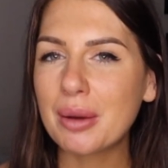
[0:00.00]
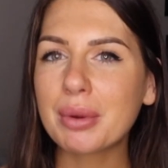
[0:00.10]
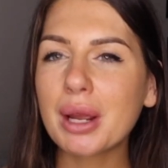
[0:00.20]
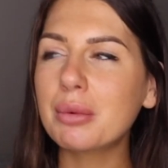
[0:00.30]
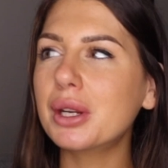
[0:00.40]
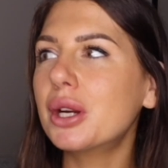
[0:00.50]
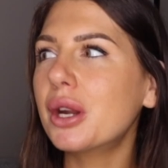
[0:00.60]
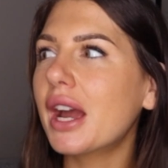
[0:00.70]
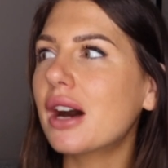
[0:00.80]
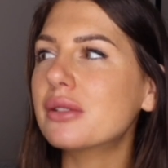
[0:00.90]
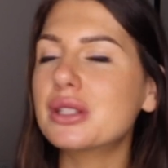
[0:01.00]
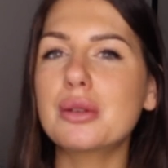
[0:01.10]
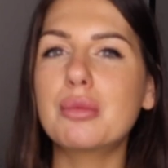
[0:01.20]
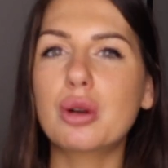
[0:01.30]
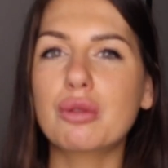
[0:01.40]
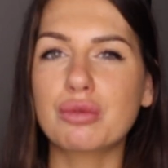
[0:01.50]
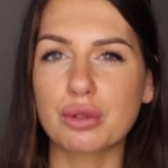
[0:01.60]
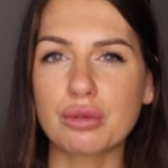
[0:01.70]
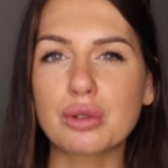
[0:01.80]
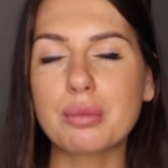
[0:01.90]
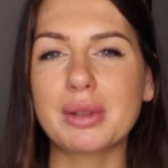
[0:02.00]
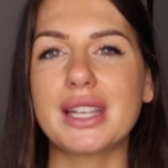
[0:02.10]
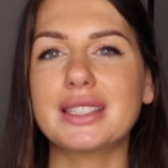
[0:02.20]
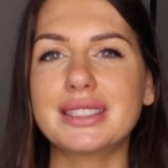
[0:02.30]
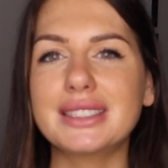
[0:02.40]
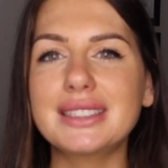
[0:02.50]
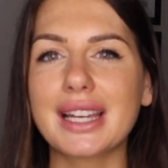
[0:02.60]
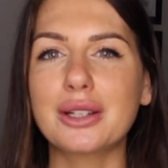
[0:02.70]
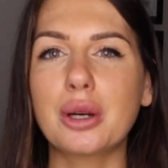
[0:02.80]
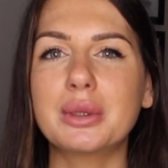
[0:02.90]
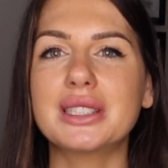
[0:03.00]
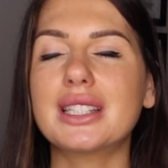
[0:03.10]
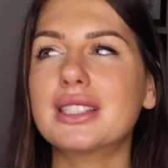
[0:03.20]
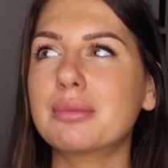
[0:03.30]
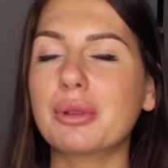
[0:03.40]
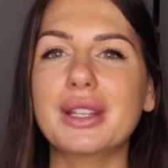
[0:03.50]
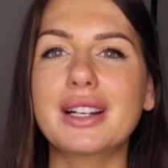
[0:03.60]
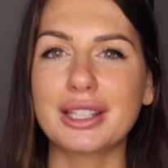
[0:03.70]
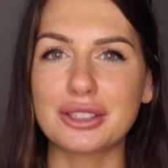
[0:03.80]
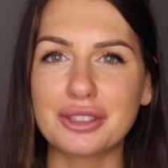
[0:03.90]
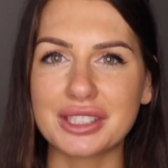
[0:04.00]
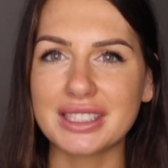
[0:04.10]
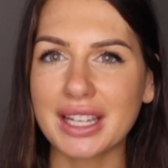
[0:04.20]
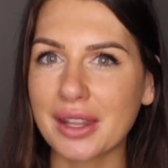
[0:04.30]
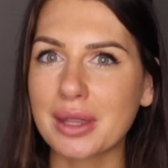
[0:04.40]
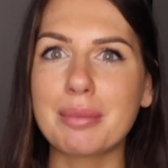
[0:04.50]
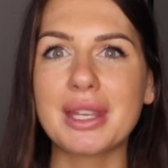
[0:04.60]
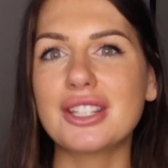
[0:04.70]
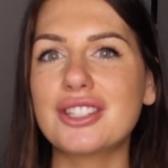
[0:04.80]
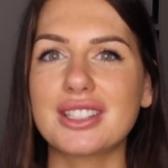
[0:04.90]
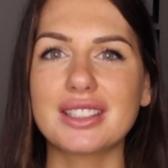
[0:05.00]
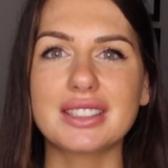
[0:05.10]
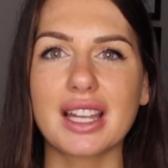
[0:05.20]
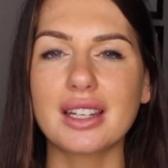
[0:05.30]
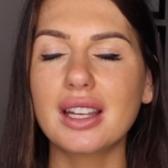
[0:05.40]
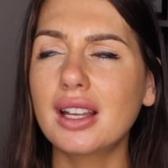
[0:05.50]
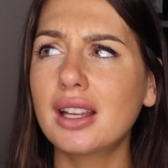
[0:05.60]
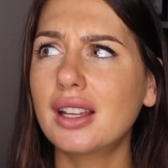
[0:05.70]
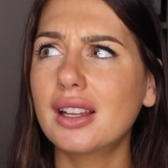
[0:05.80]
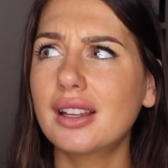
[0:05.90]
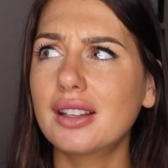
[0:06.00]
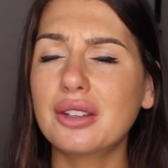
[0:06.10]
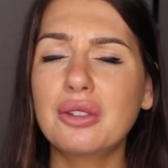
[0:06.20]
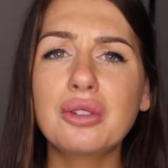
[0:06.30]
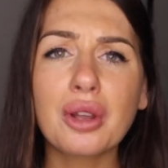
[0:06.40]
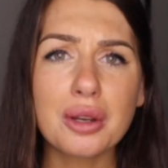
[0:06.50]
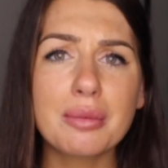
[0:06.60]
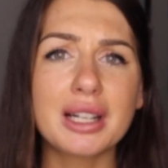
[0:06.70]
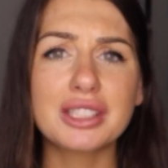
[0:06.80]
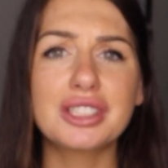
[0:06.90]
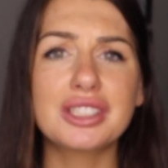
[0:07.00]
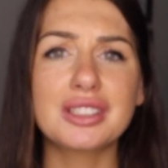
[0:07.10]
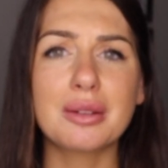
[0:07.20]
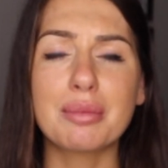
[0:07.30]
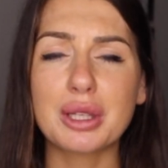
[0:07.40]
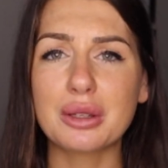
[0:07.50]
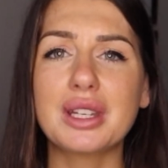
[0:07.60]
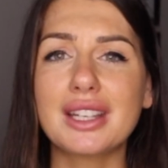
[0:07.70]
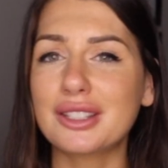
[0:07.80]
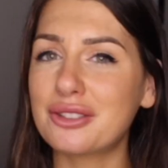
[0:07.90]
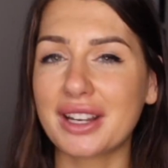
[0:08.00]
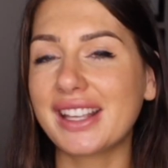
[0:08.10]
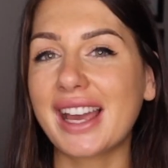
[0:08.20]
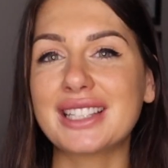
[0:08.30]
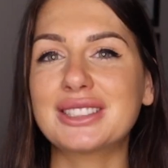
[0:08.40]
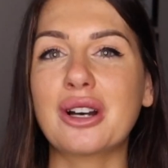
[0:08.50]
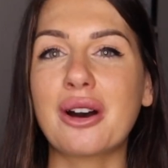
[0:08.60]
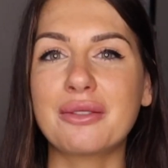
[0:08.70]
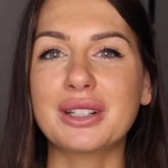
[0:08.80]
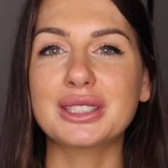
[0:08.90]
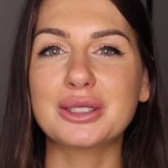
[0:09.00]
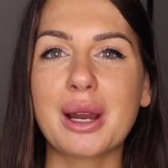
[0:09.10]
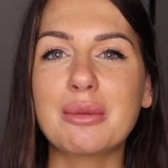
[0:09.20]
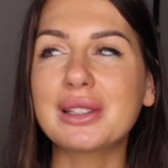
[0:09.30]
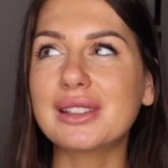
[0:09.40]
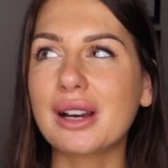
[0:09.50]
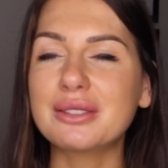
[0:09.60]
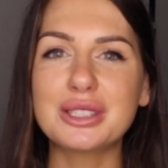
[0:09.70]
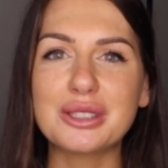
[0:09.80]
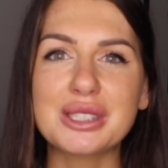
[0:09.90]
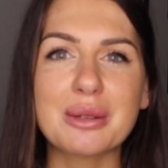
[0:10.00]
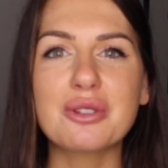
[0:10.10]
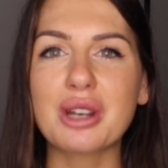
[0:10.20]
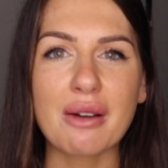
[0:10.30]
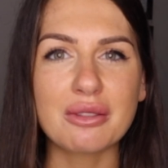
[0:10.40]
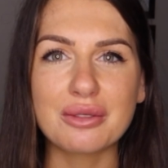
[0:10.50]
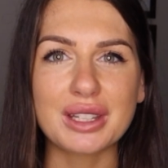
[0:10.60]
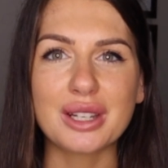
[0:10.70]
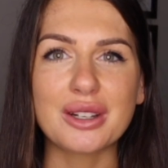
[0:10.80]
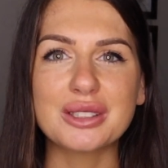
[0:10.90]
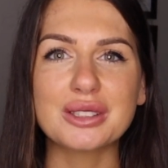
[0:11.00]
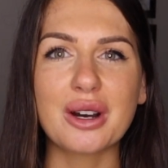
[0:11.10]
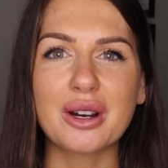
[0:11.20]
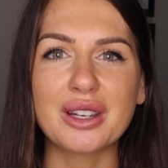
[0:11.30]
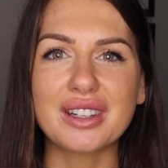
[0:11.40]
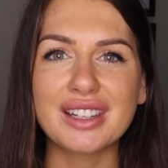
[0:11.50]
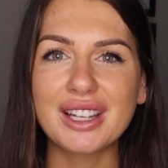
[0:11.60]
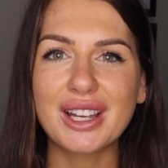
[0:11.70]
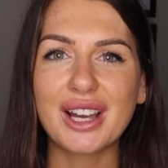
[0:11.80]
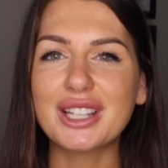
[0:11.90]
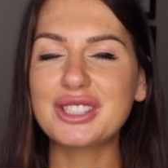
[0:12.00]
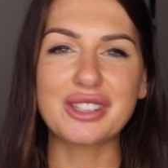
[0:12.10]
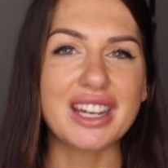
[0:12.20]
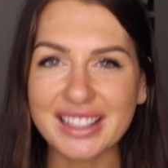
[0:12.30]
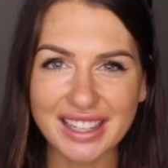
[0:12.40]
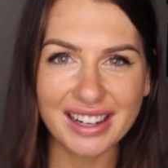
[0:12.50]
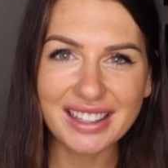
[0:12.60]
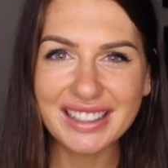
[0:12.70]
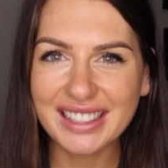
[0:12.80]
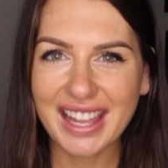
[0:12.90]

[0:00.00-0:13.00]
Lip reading: but I want to go out to more rural places and go and explore the country and the beaches and so much beauty Australia has to offer. So I would love to do some travel videos on Australia.